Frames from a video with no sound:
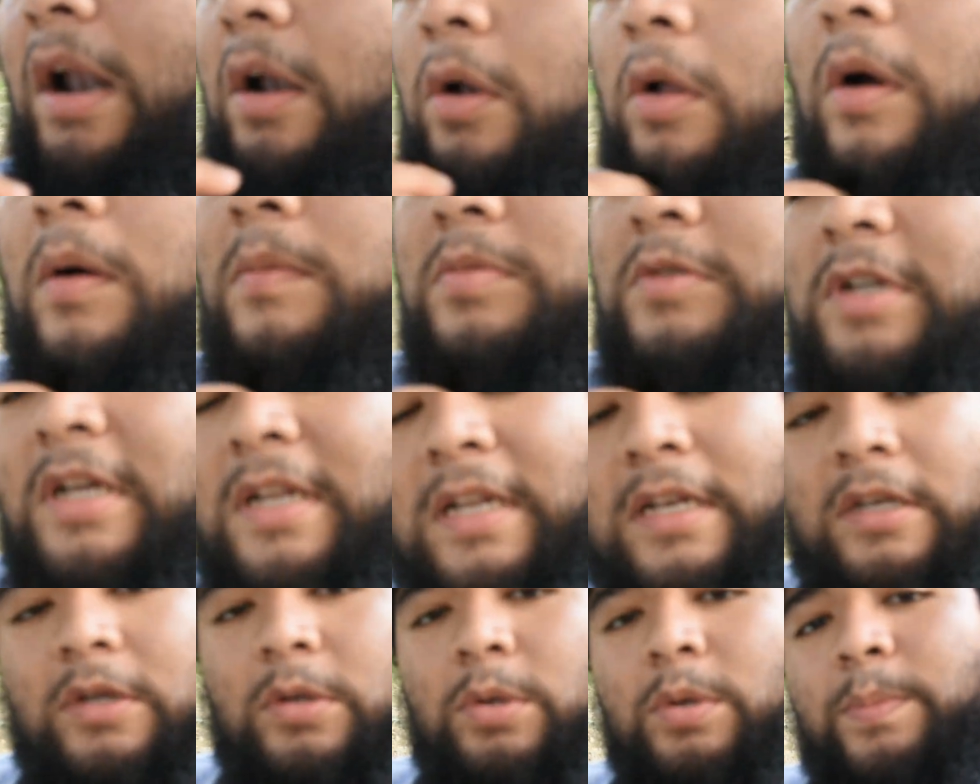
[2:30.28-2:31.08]
don't know, I'm
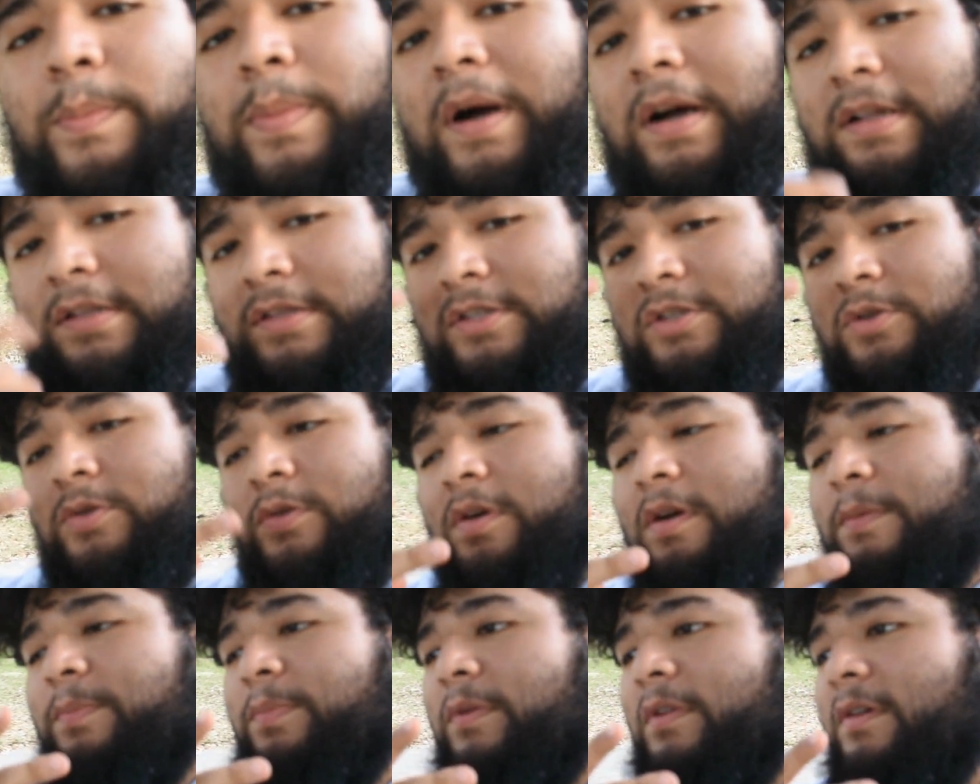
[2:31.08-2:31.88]
trying to do about two
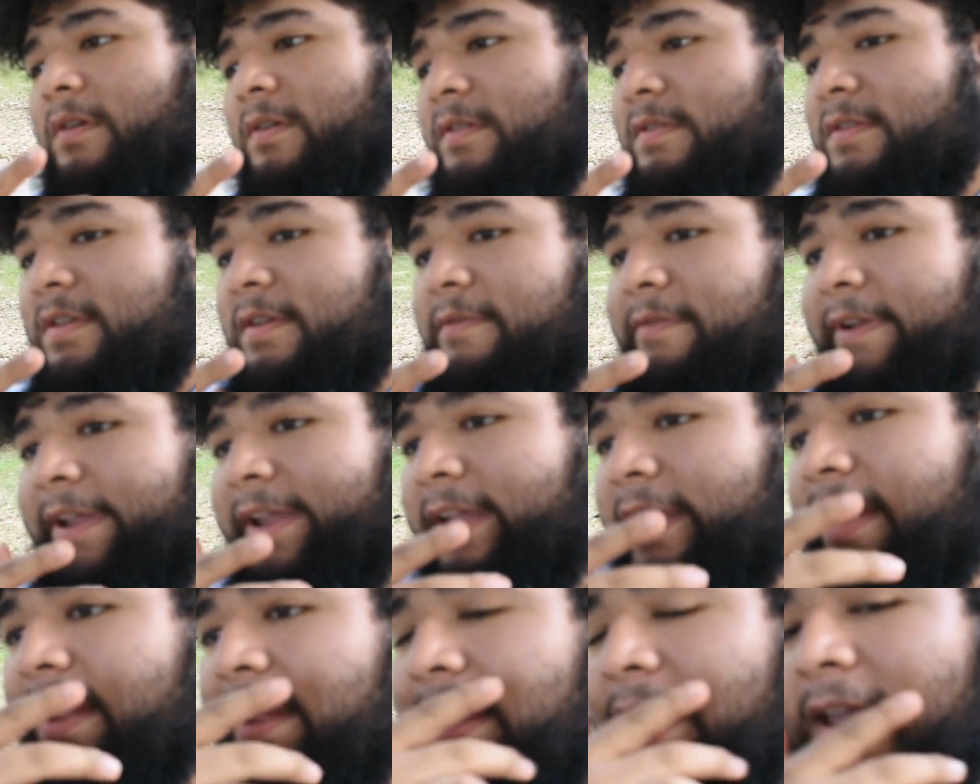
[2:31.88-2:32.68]
uploads every,
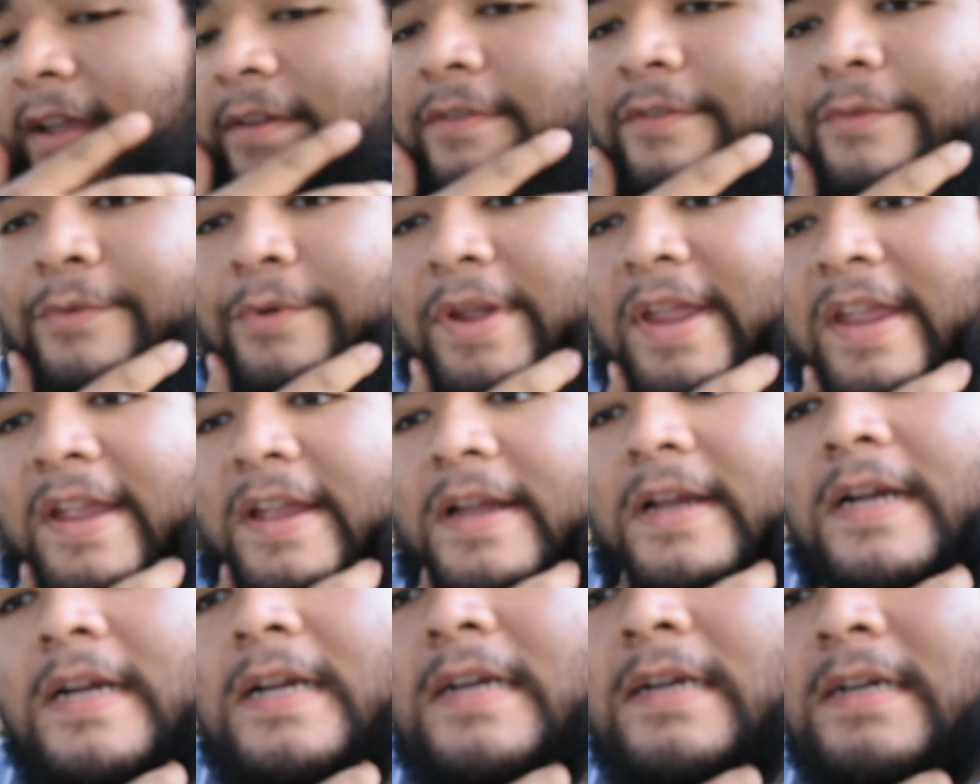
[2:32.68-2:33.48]
every week.
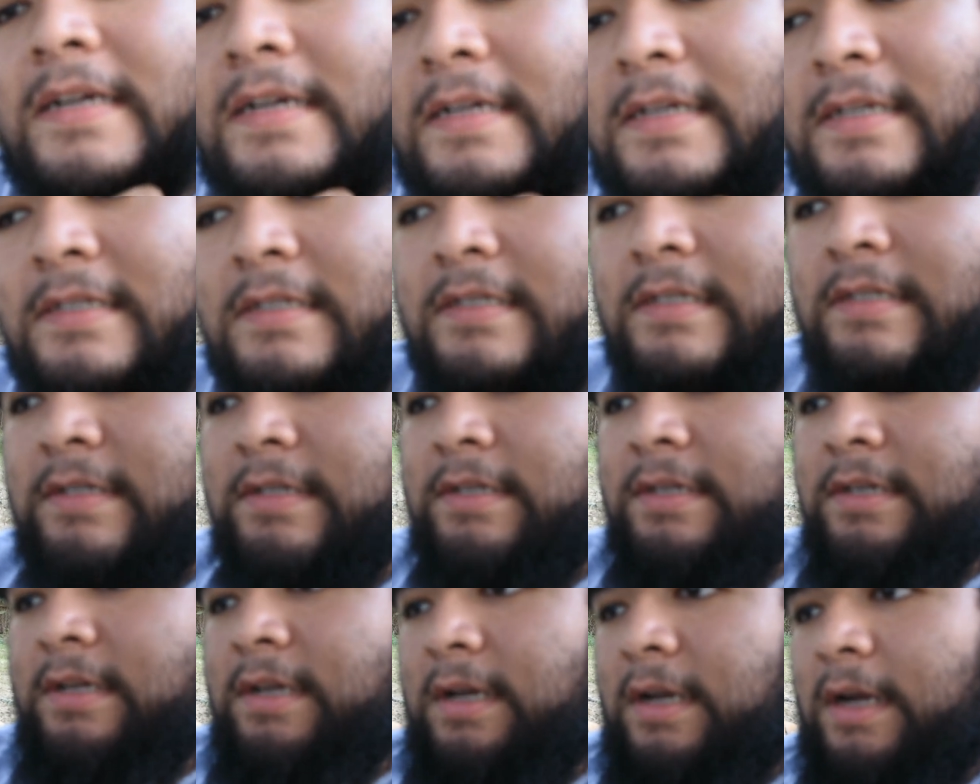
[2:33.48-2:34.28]

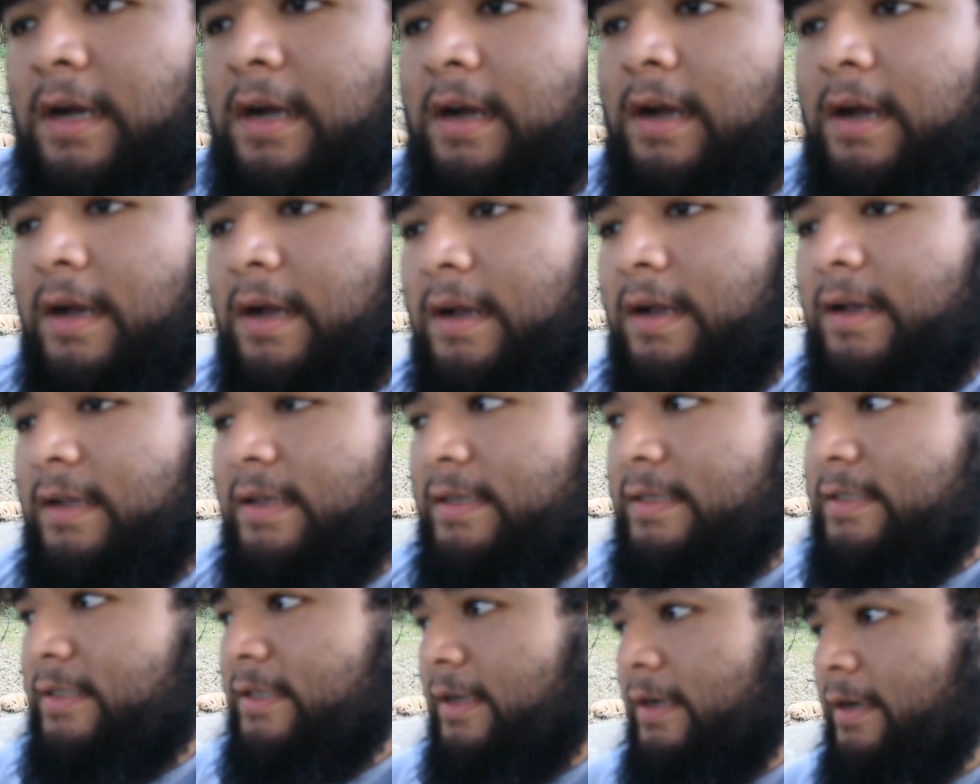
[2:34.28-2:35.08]
Uh,
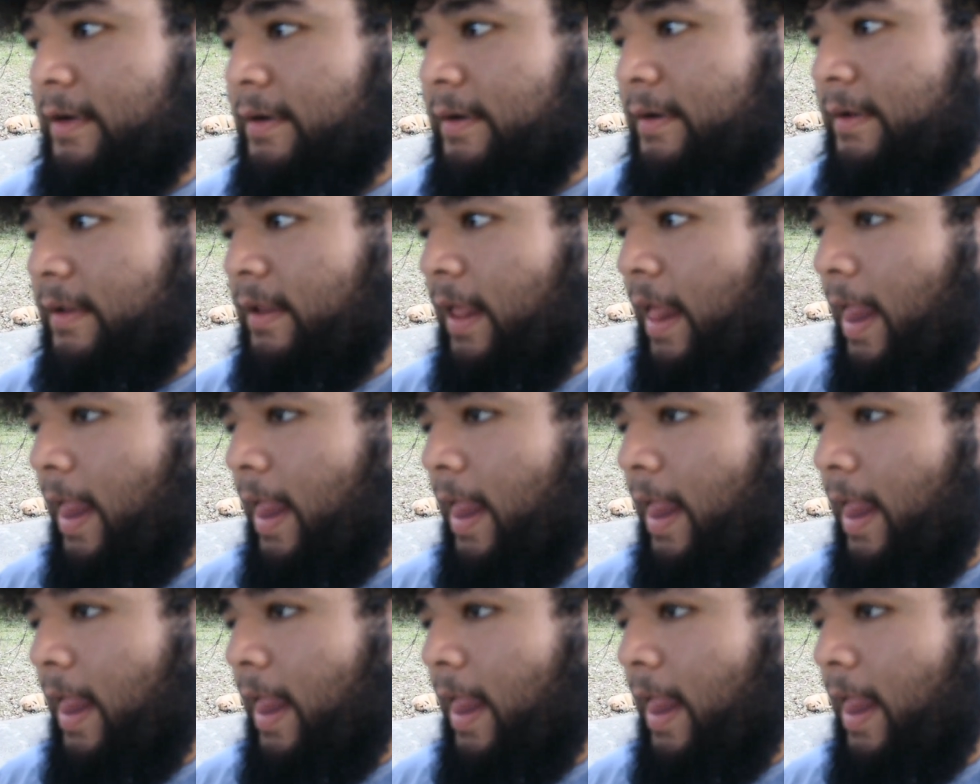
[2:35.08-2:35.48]
so,